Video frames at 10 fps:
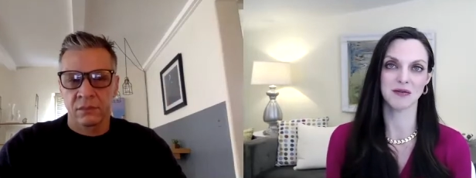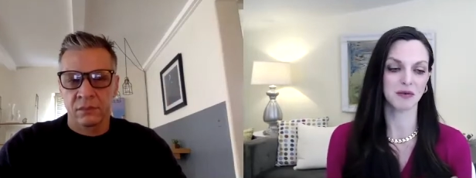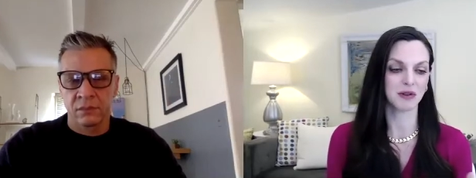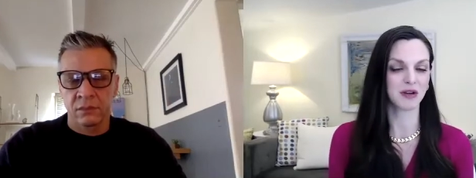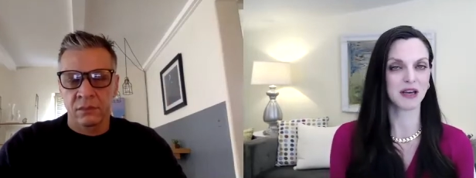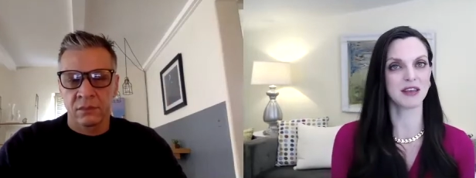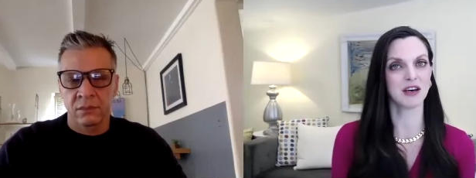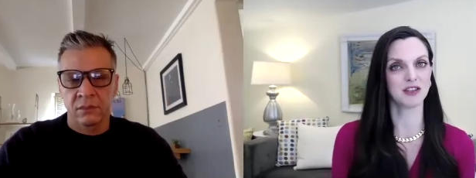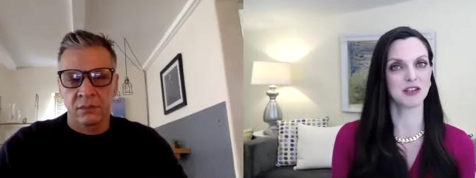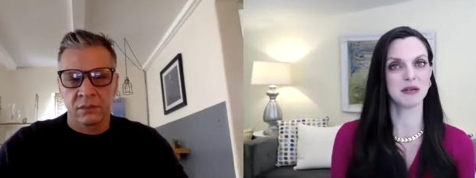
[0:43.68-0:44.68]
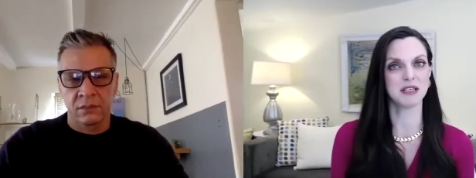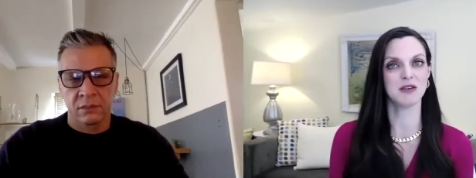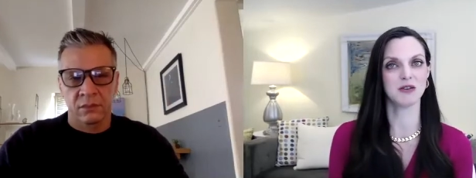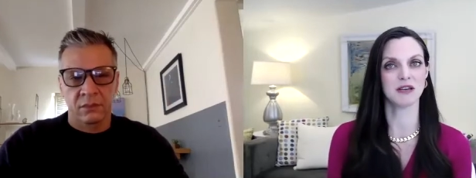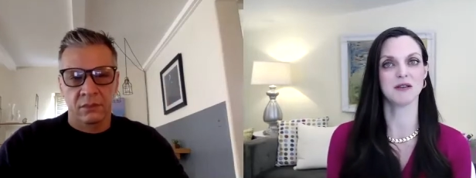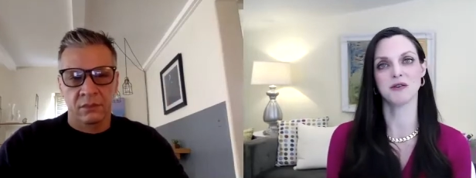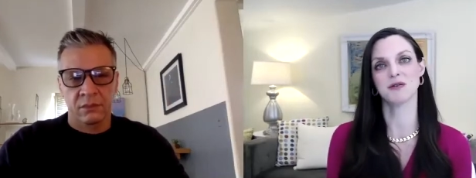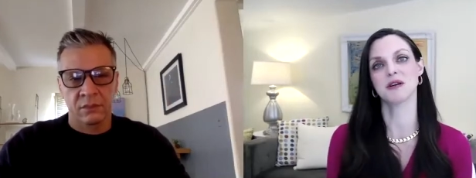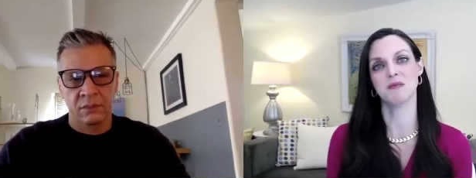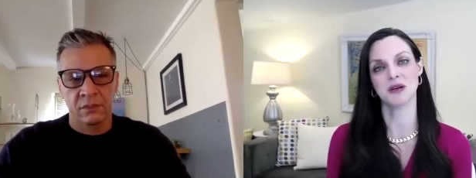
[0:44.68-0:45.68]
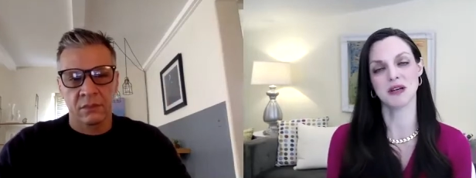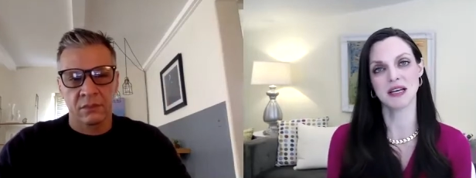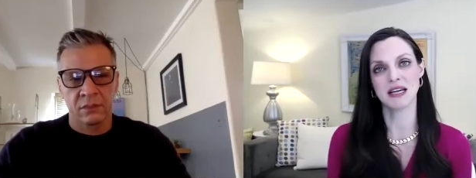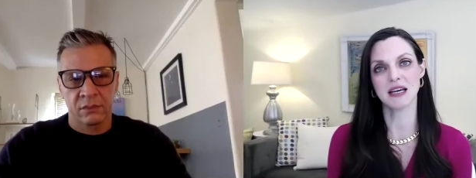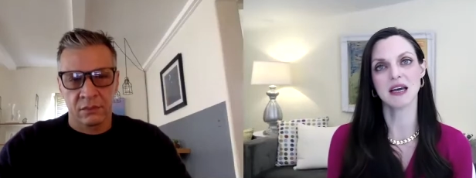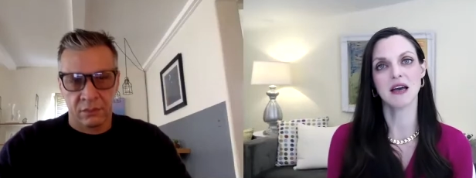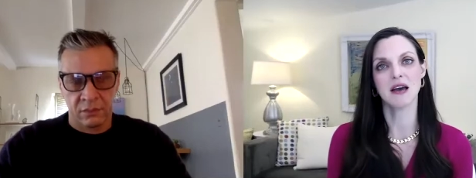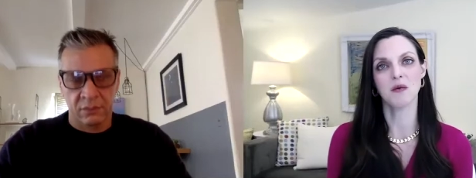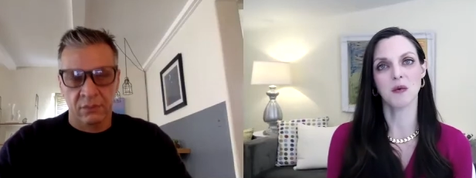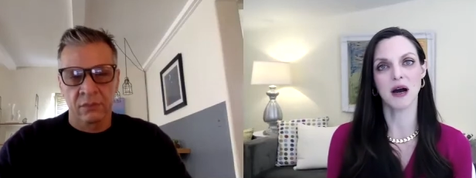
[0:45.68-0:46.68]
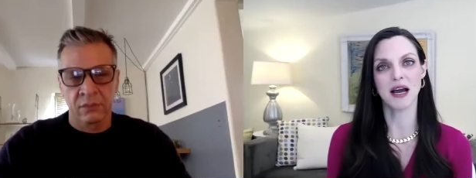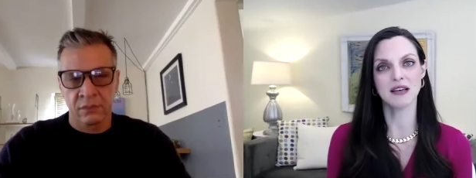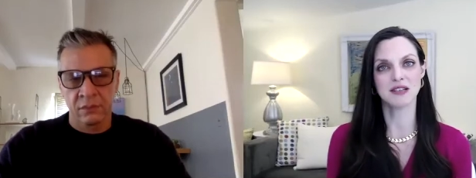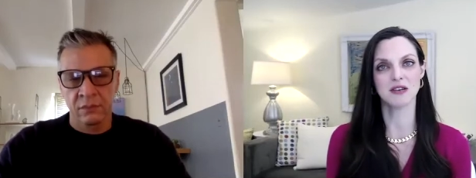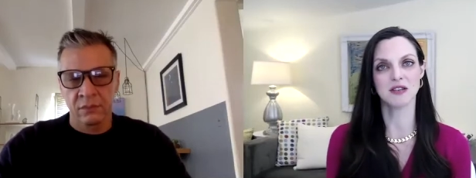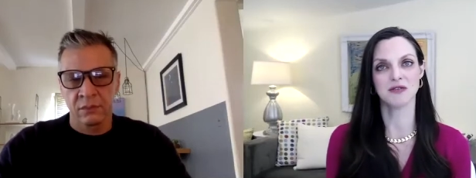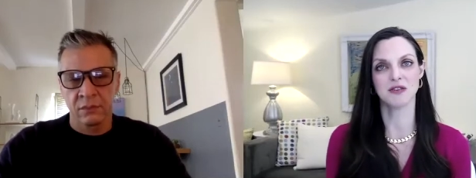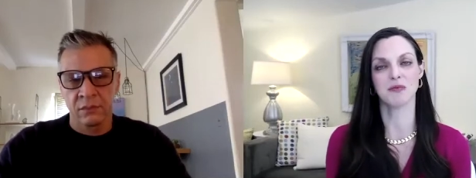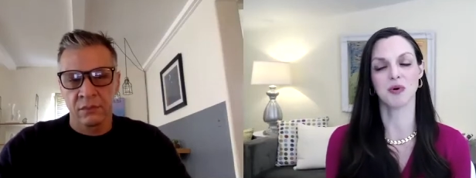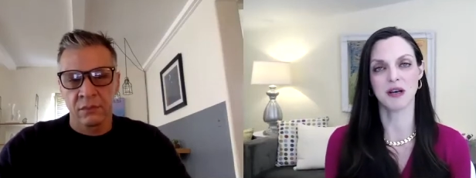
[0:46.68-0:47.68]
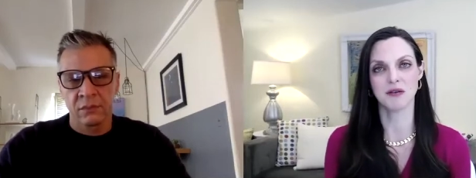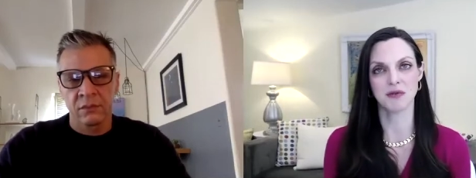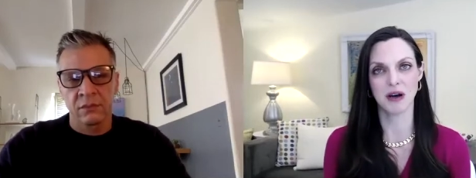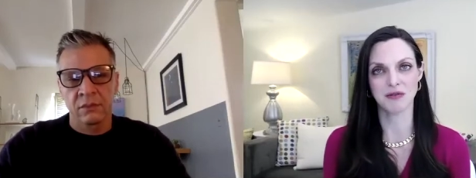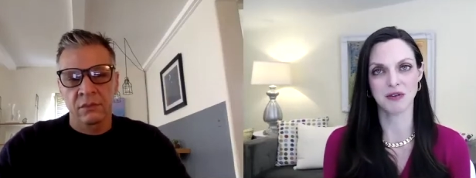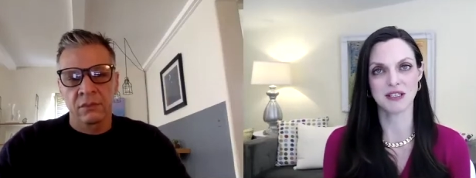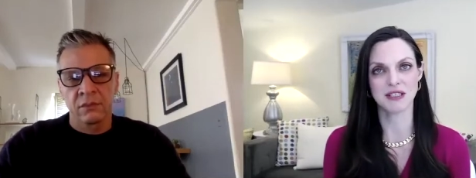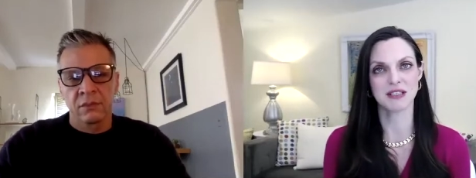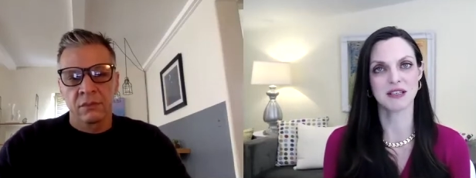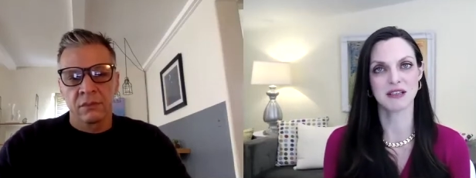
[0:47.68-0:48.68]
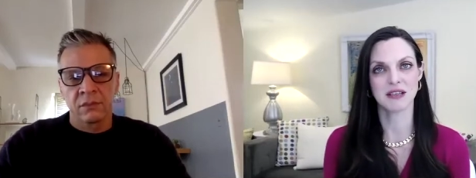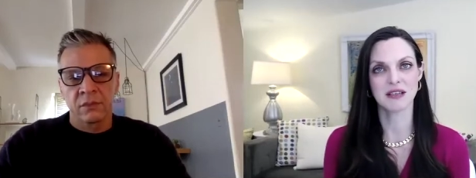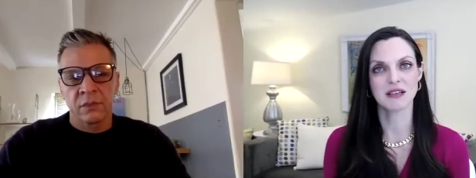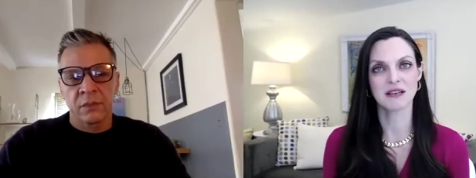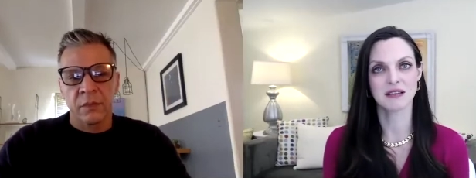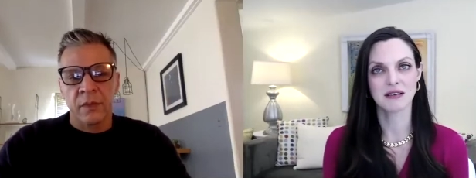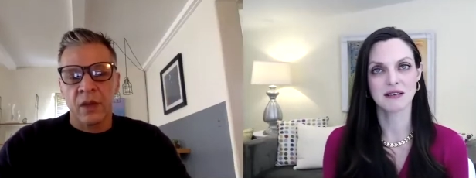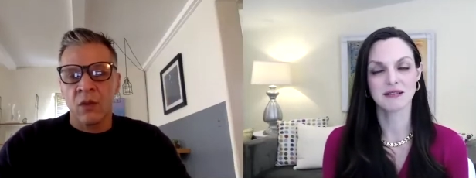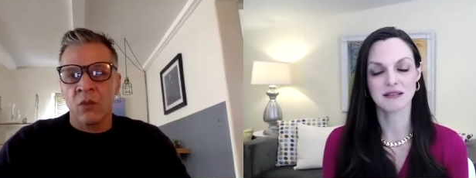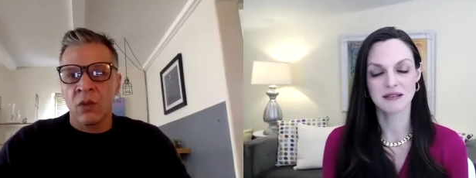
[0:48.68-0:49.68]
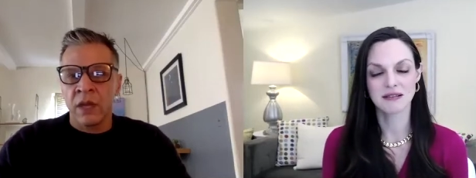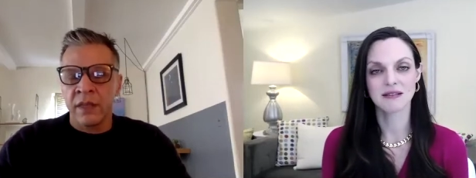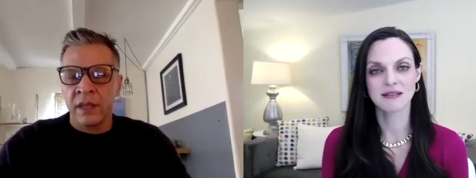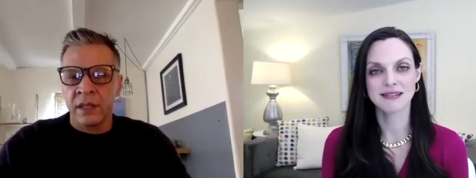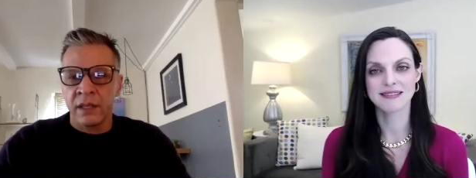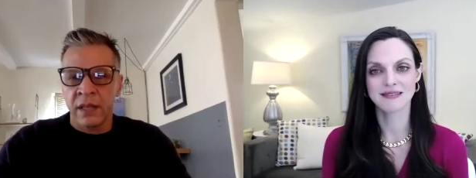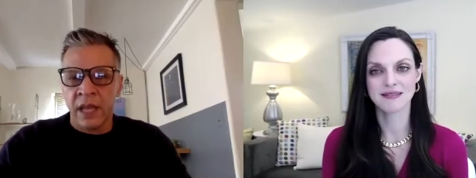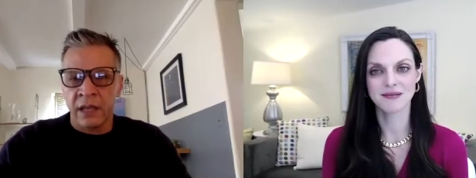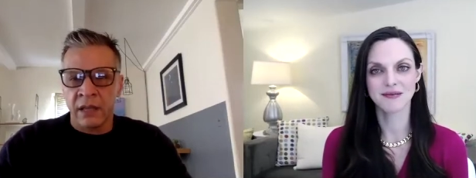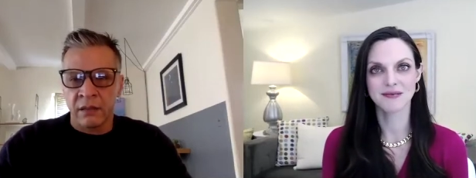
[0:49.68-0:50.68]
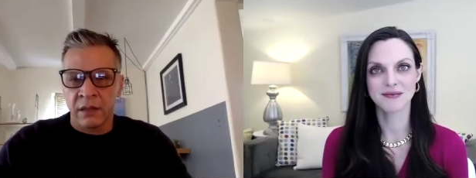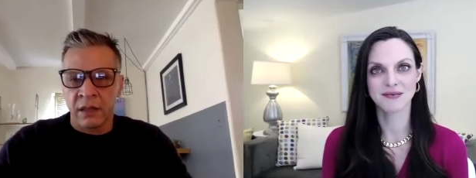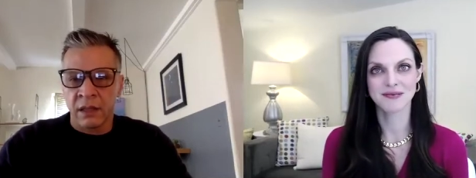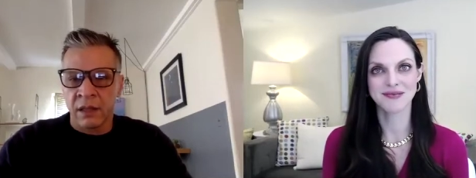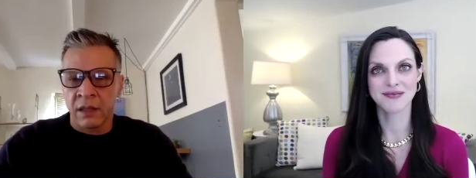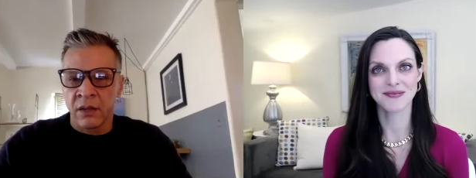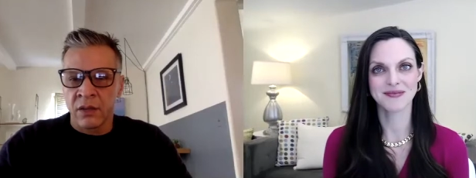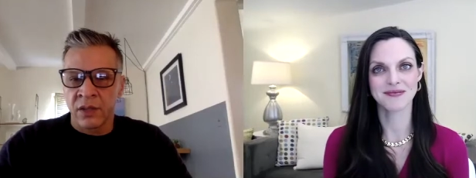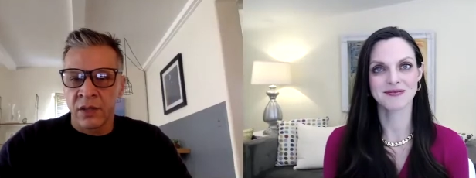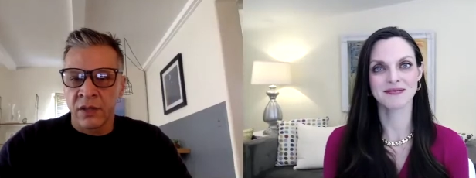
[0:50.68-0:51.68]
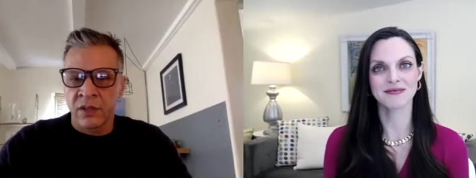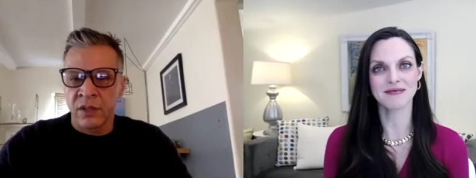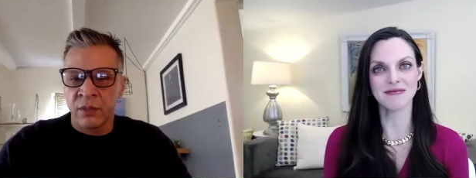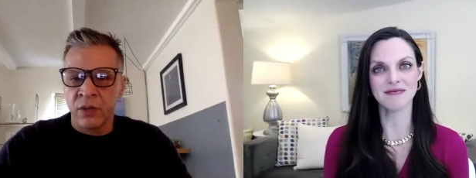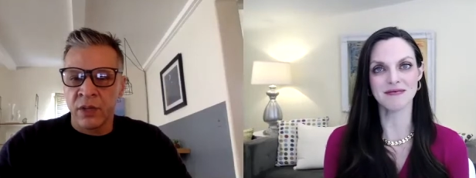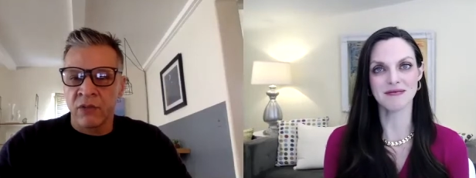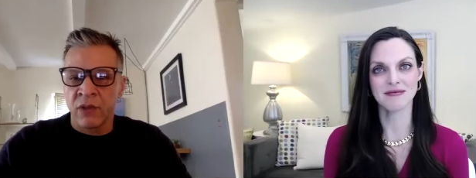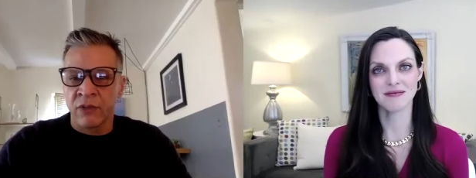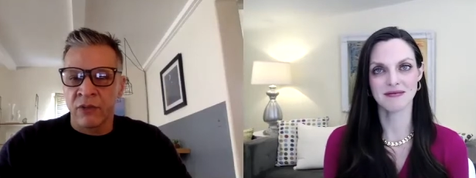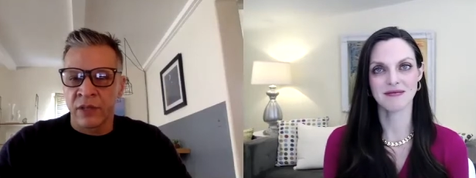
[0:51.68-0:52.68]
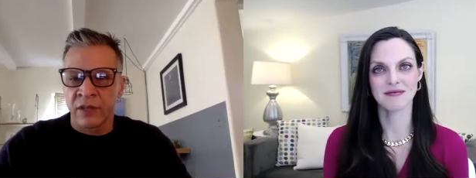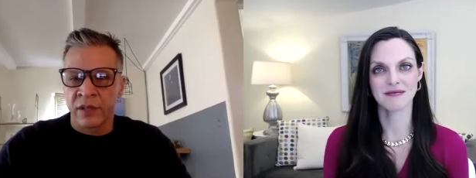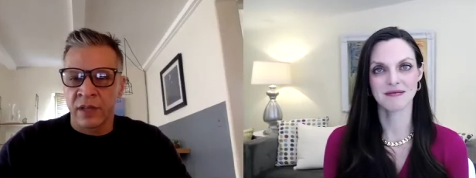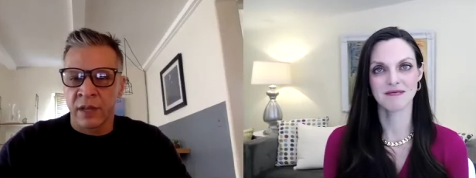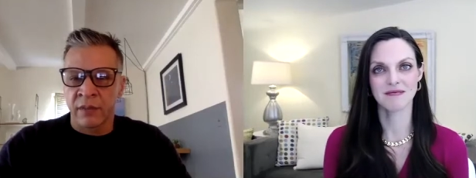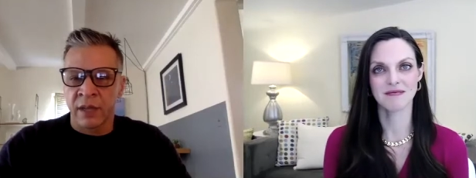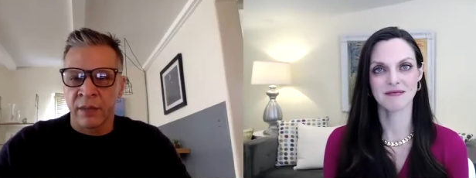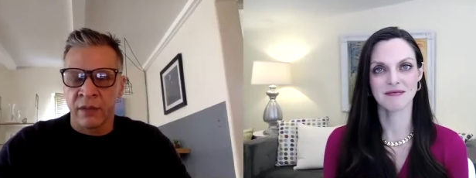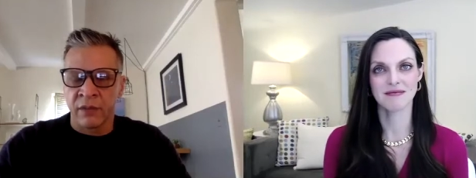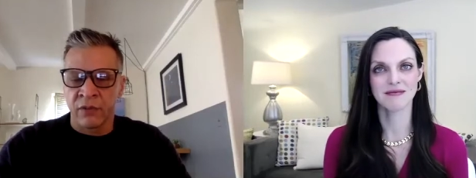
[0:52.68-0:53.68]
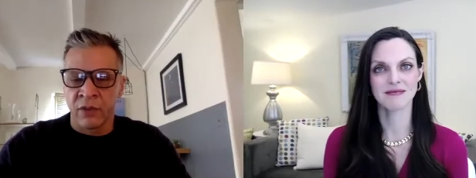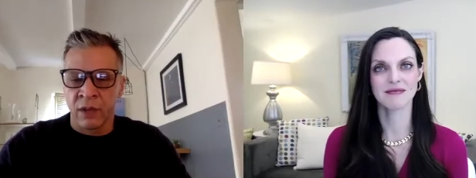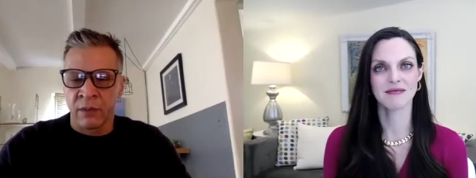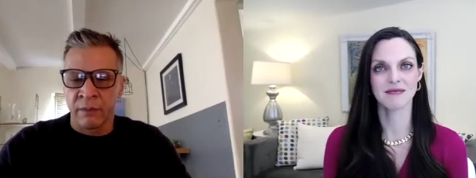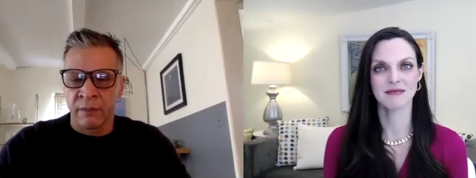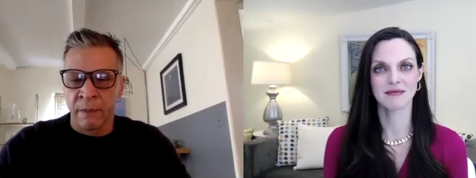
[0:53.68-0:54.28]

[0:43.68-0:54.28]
Speaker 1: when we look at the LGBTQ community, why is mm-hmm. there a different point of reference?
Speaker 2: Well, I think, Kate, there's there's a point of reference um, coming from